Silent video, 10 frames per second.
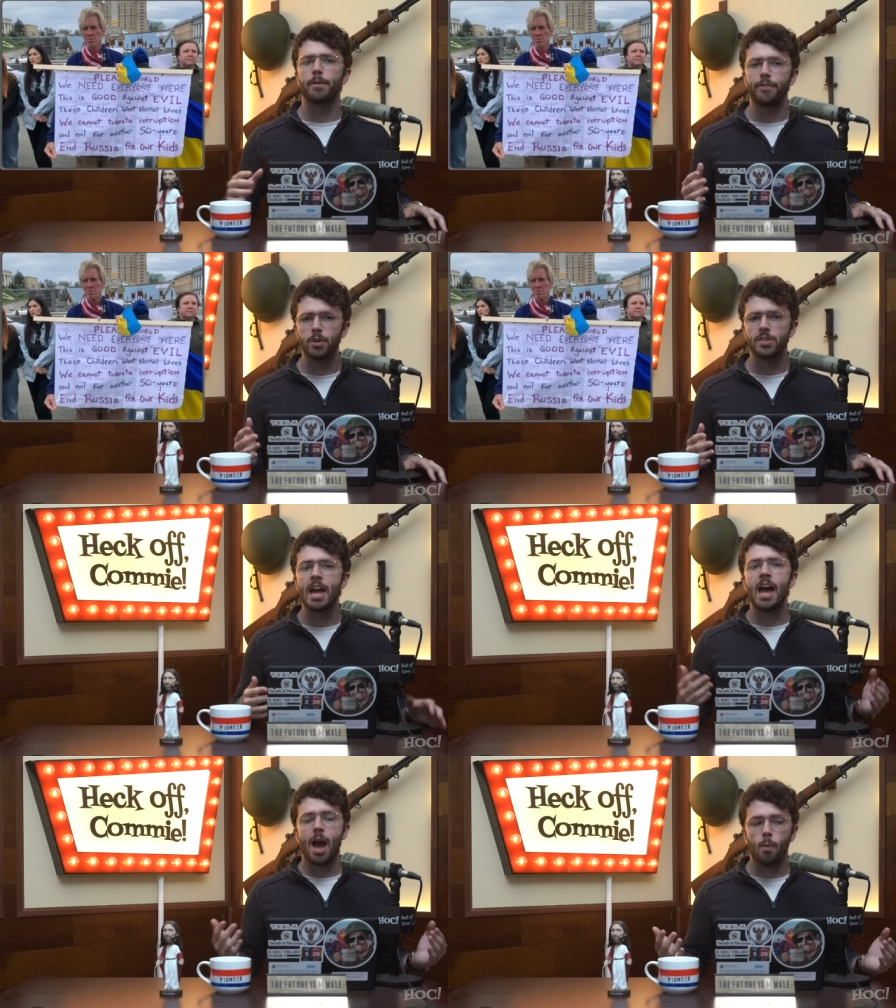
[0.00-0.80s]
But first,
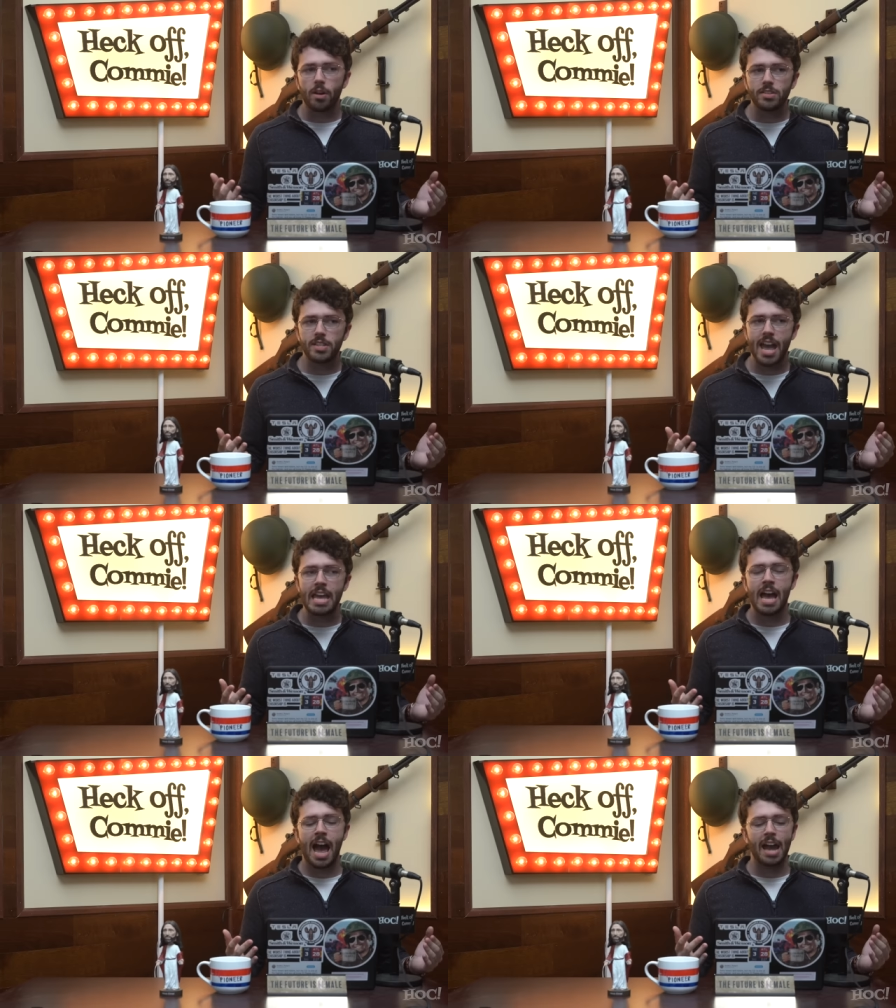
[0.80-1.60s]
I want to
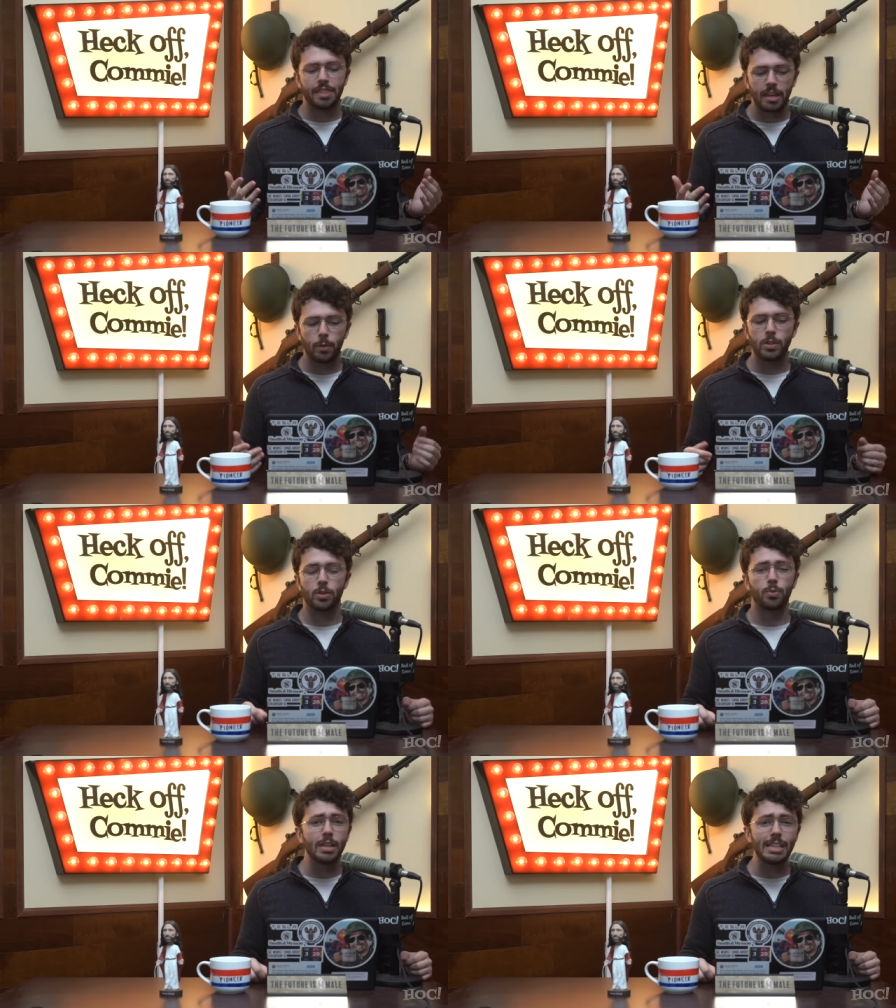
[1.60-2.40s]
say I think we
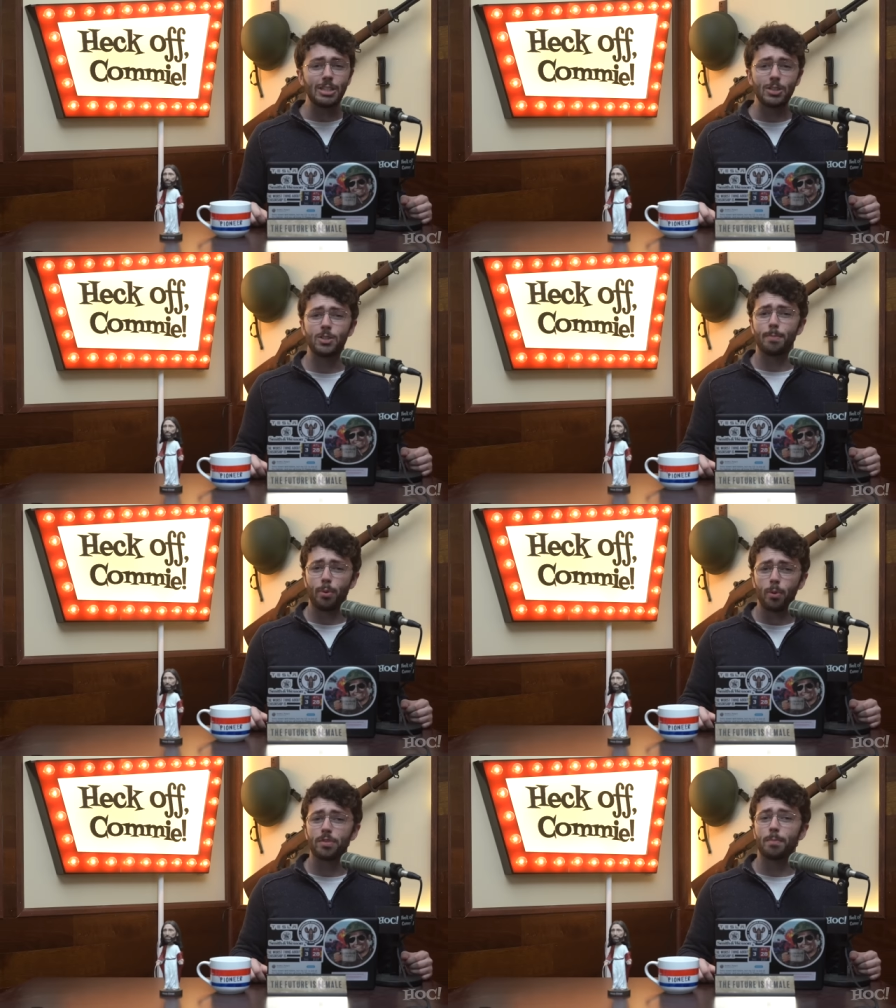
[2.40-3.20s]
should really just
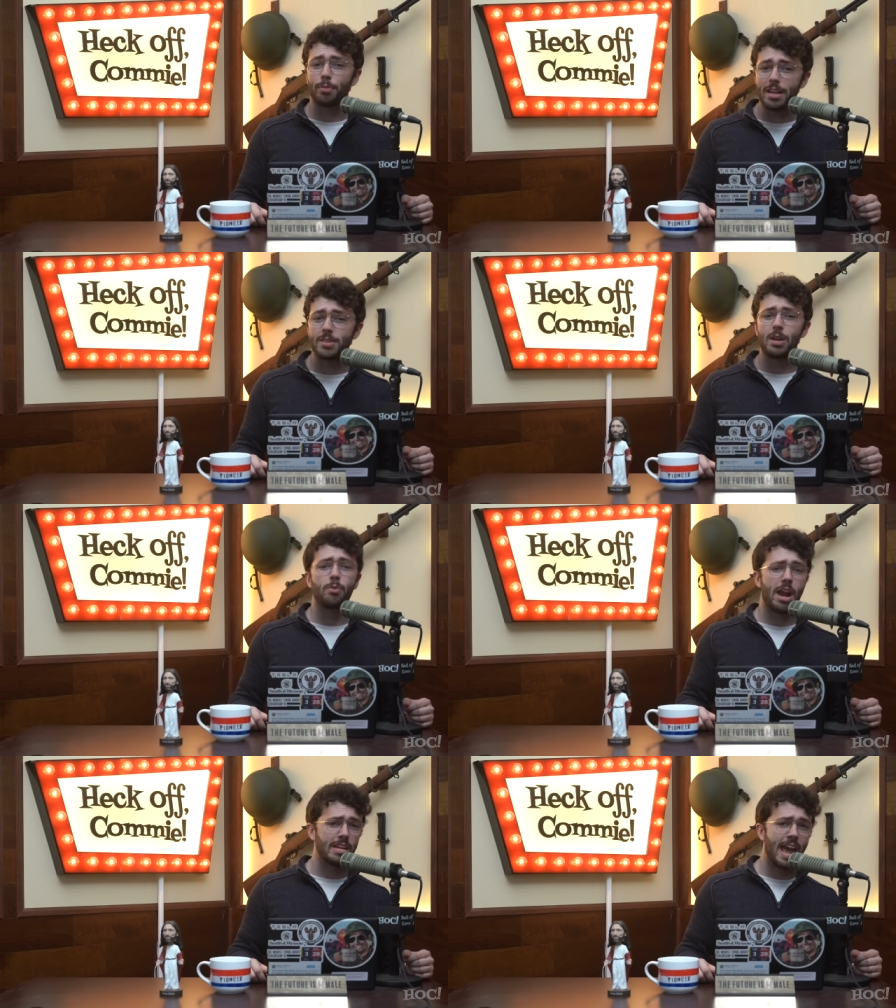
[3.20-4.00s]
support the president
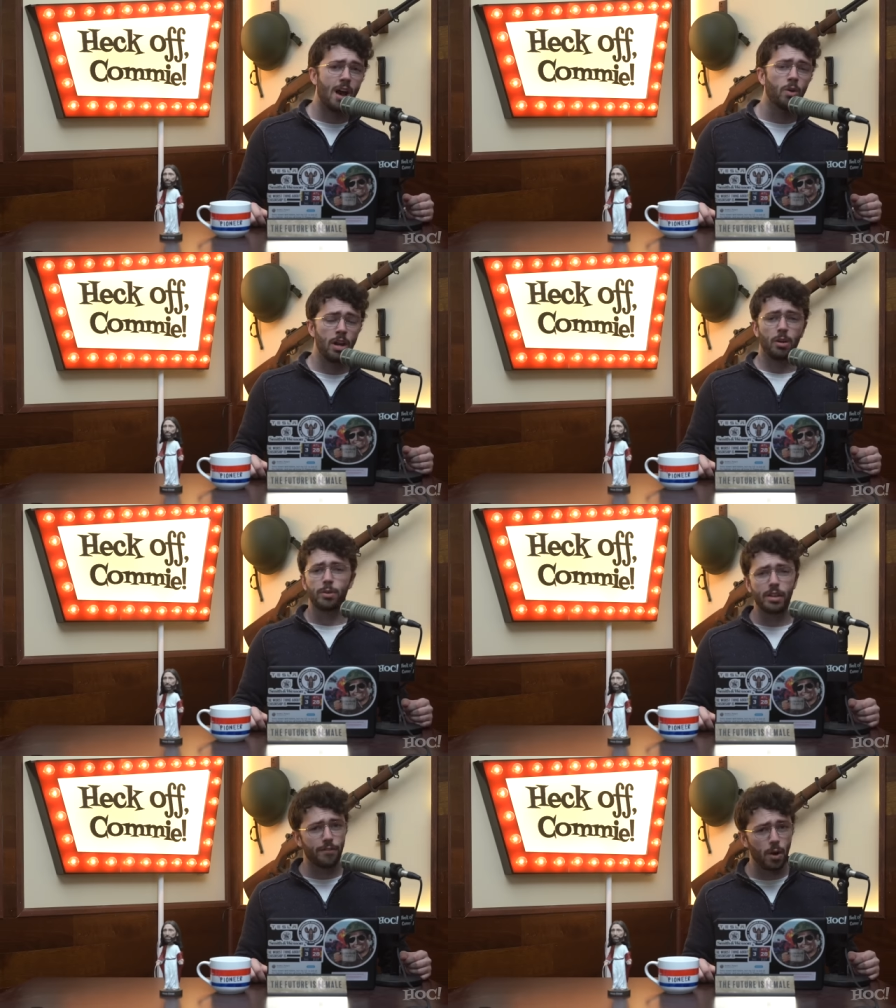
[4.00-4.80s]
right now,
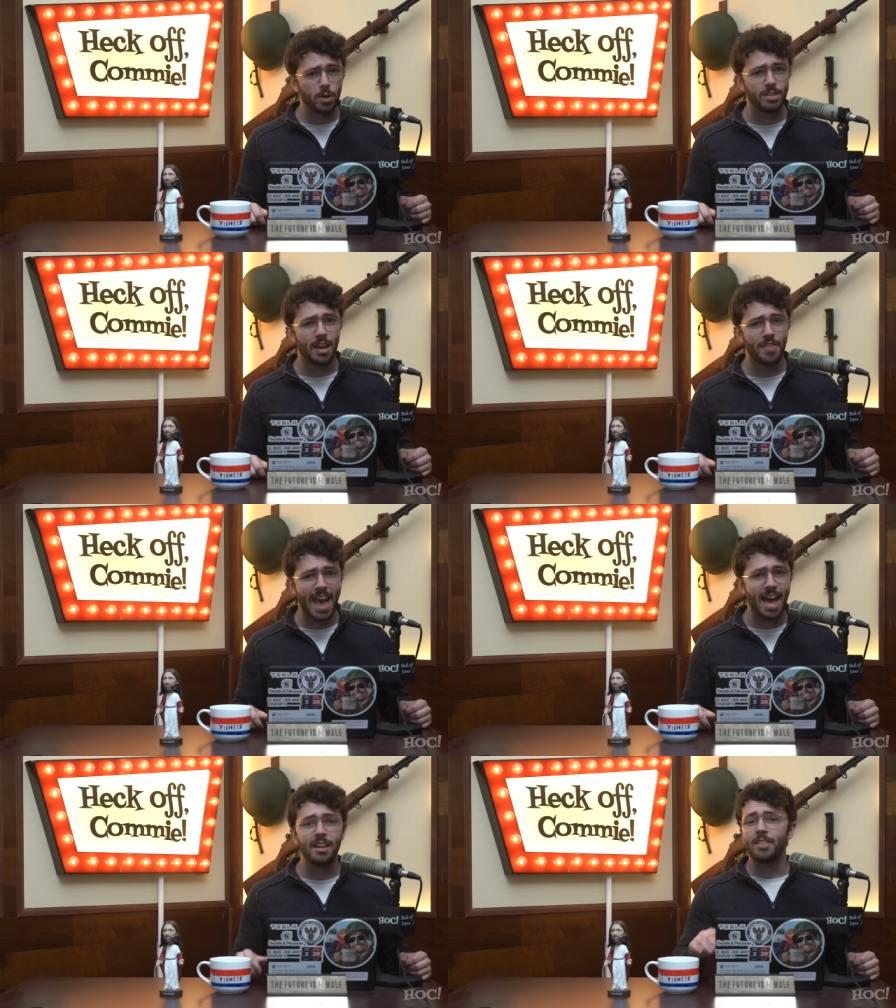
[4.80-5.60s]
really focus on
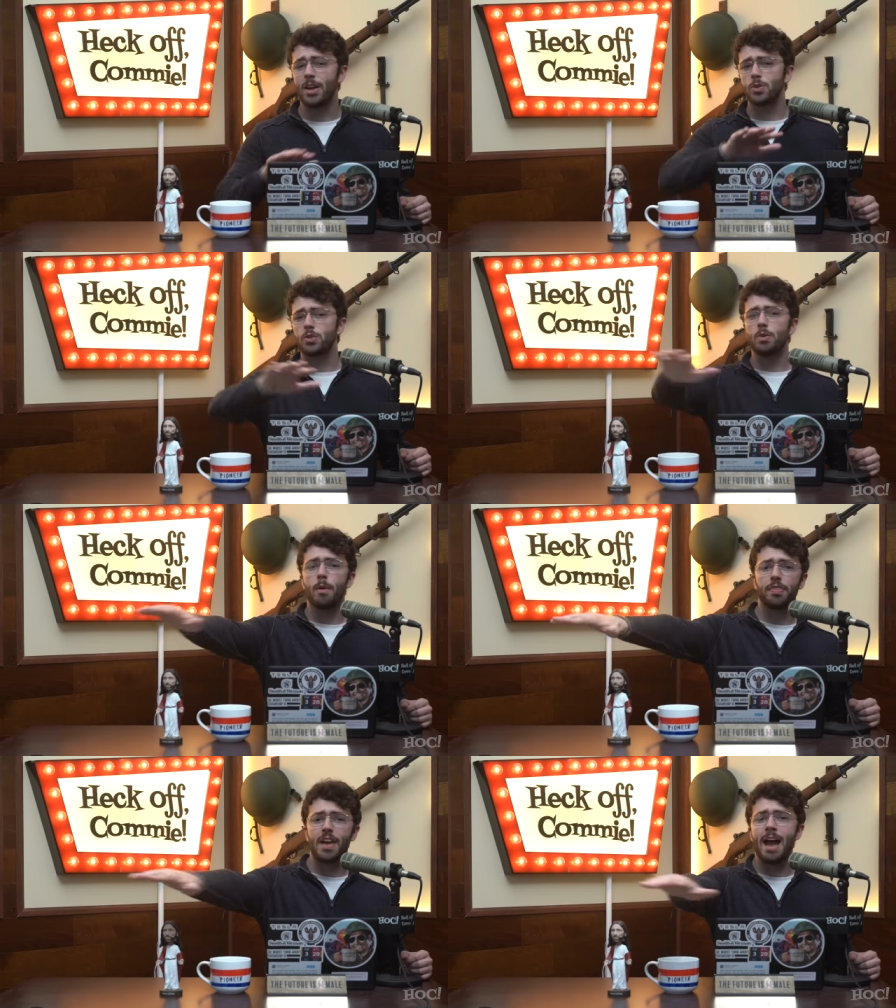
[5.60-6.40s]
that. That's our two
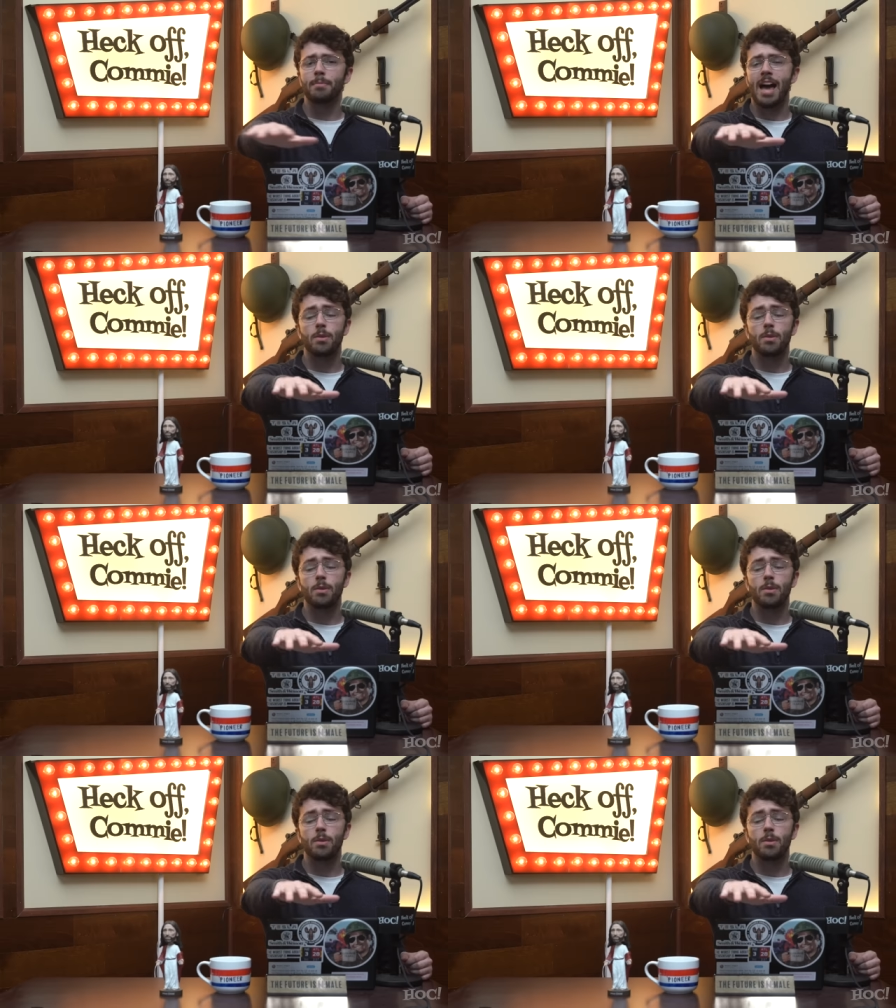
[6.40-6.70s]
month timeline.